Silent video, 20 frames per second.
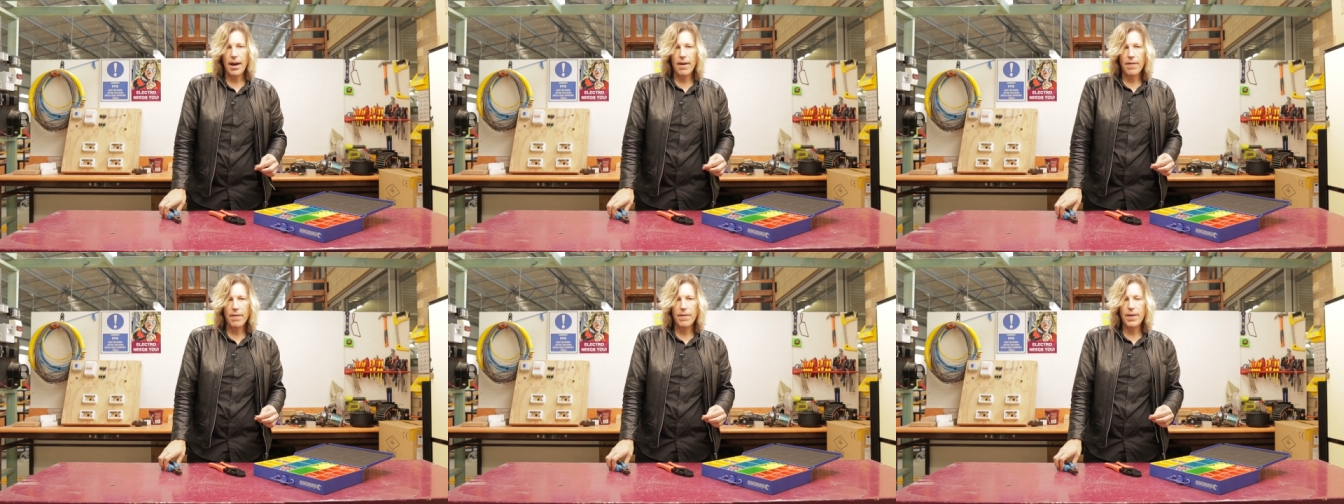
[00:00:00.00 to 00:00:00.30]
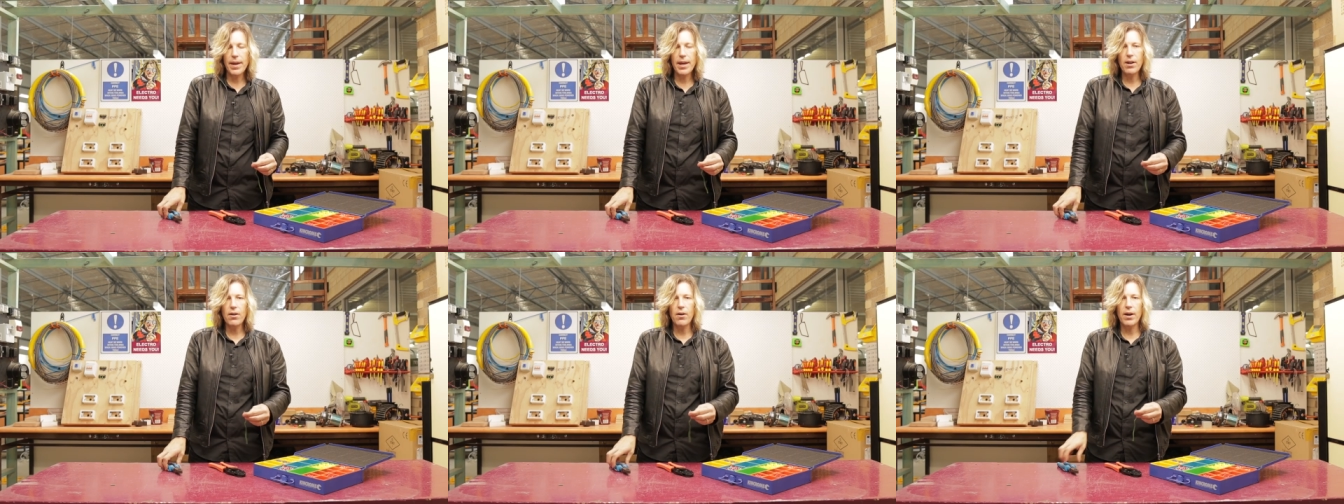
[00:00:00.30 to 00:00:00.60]
And
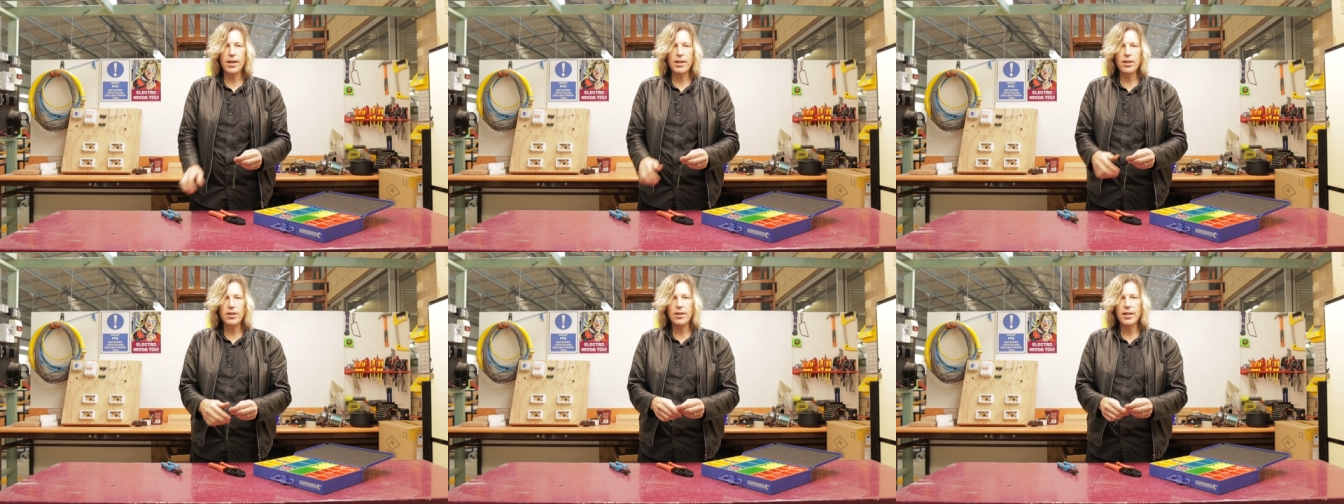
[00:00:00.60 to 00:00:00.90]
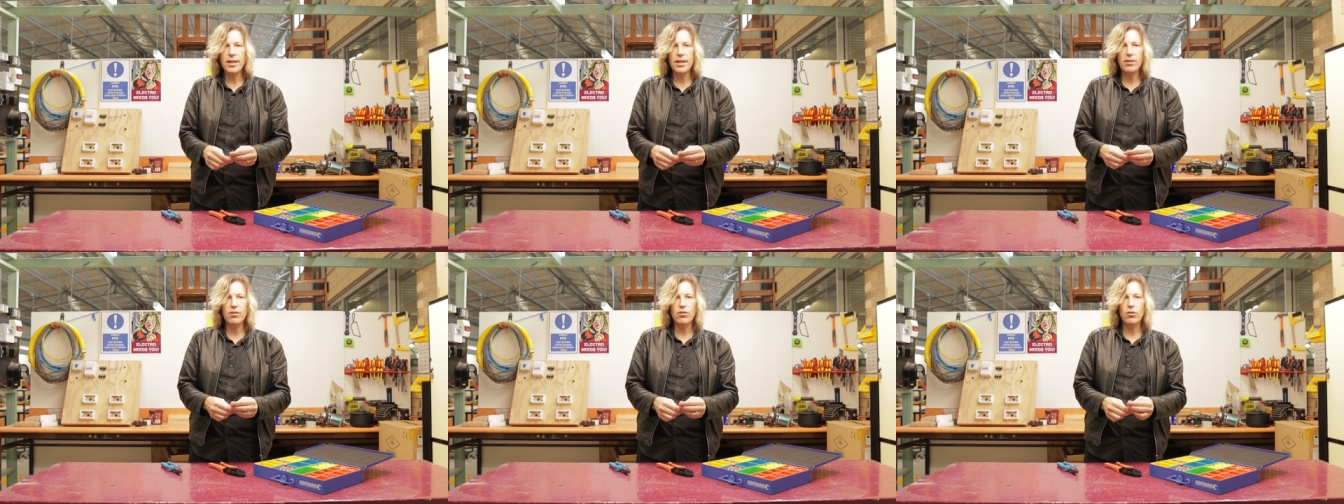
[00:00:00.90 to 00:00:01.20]
then I
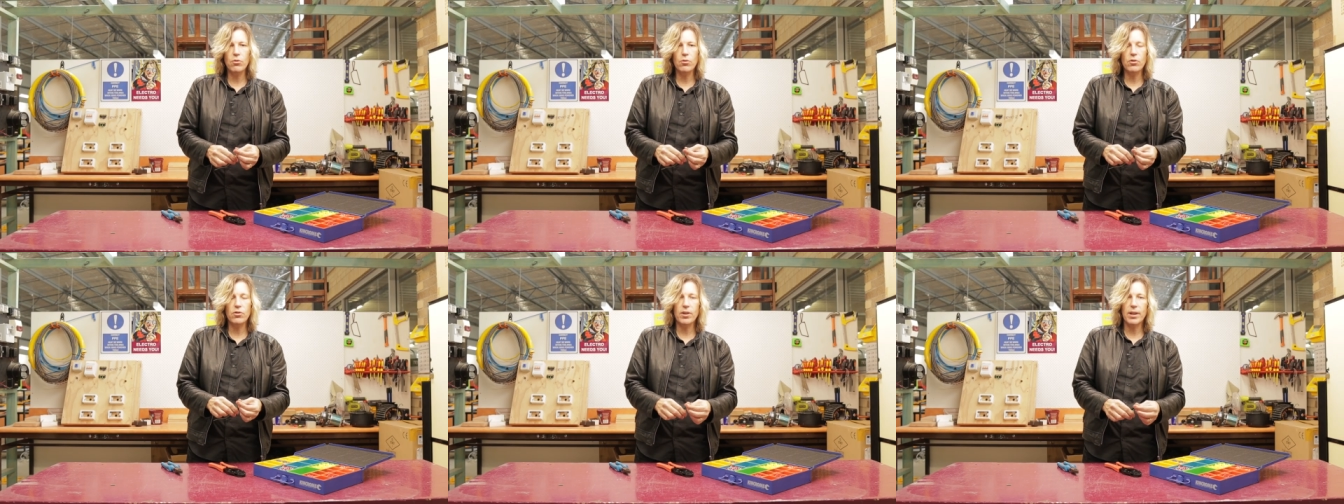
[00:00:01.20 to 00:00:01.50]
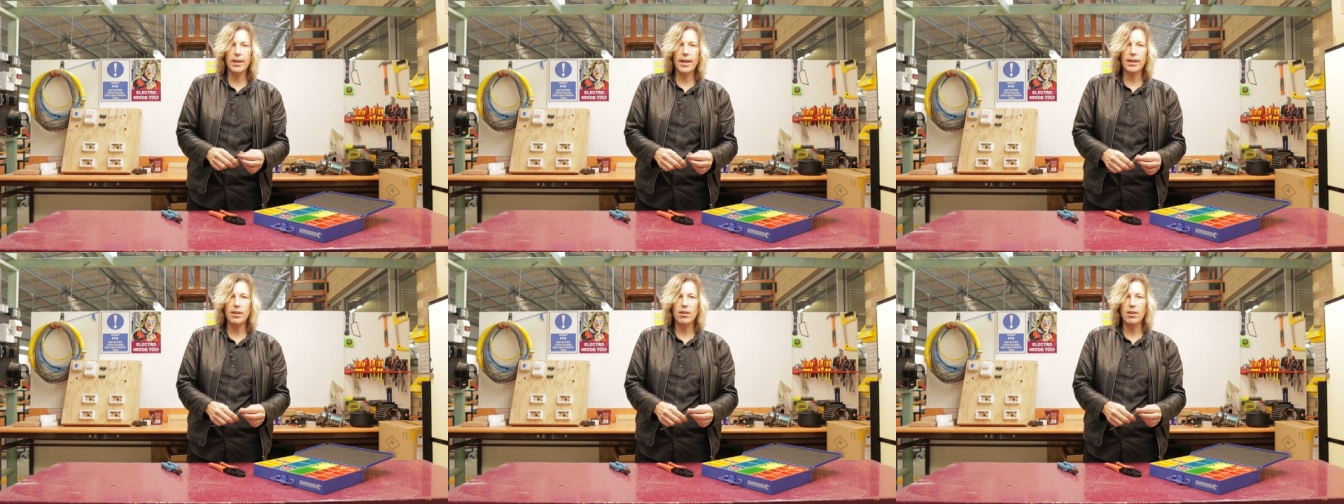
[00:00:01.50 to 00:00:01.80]
need to
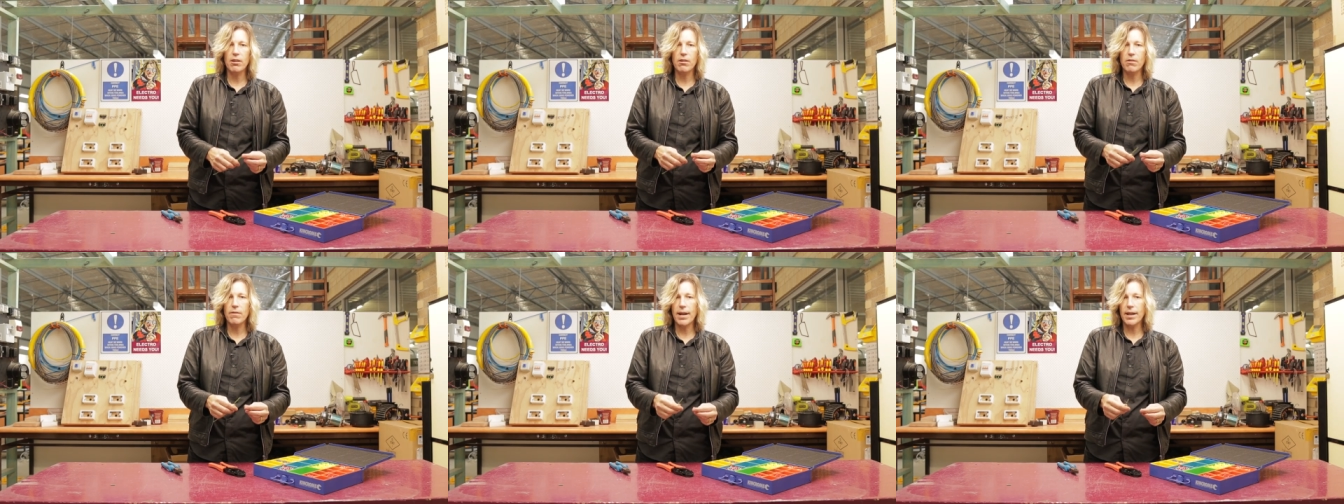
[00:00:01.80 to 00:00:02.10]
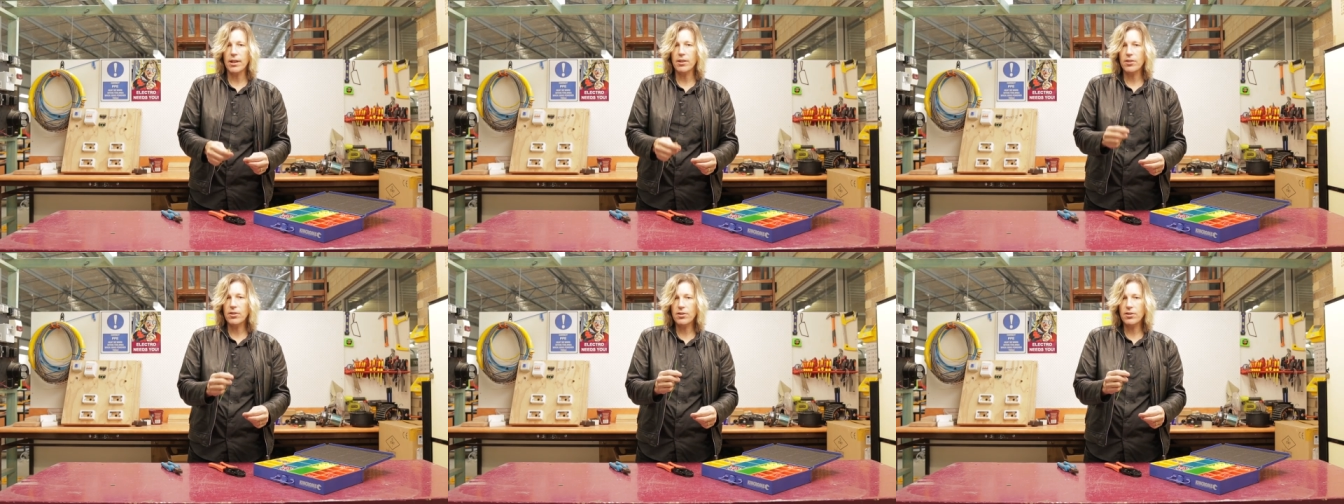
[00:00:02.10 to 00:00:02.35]
select the correct